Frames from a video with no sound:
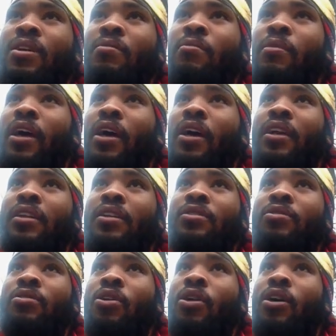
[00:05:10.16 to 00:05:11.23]
man,
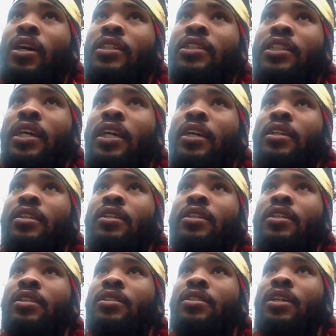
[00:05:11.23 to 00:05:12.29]
Ashe,
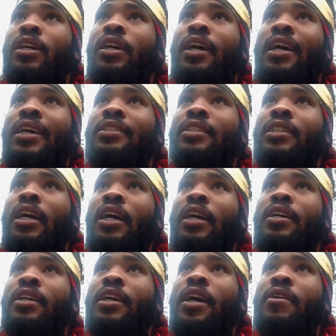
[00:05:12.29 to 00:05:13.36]
because
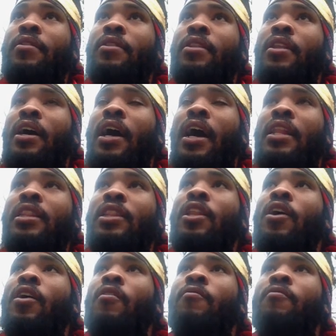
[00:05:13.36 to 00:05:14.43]
I
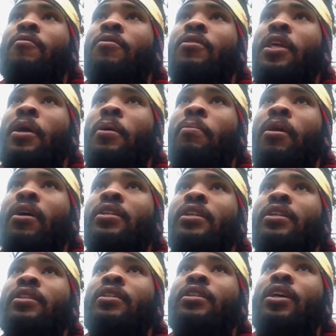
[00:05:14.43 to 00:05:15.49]
love the
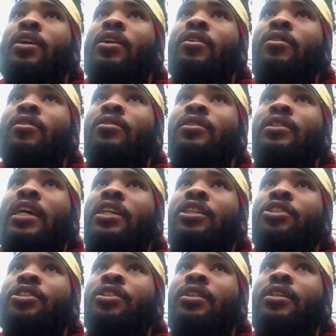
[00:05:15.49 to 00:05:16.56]
abundant
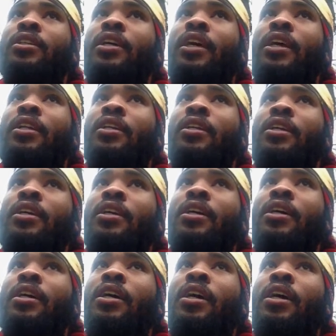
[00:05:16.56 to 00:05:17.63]
nature and
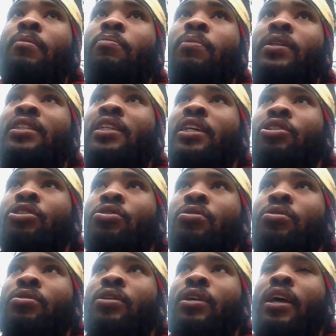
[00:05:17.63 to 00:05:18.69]

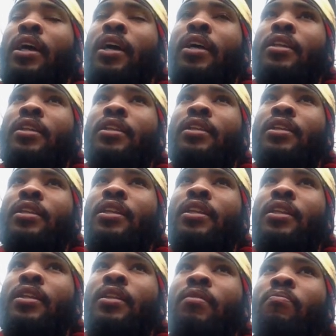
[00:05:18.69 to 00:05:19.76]
potential and
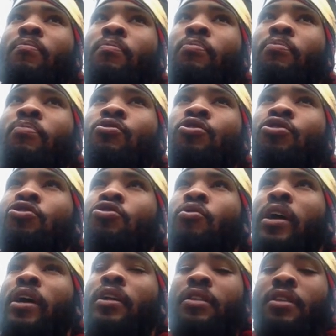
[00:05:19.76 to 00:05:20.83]

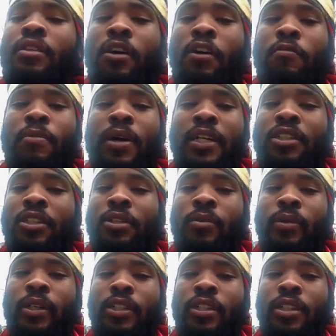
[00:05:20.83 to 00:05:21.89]
strength of my
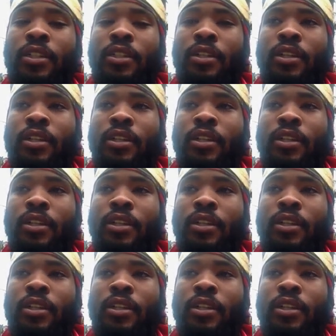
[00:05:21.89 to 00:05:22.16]
generation.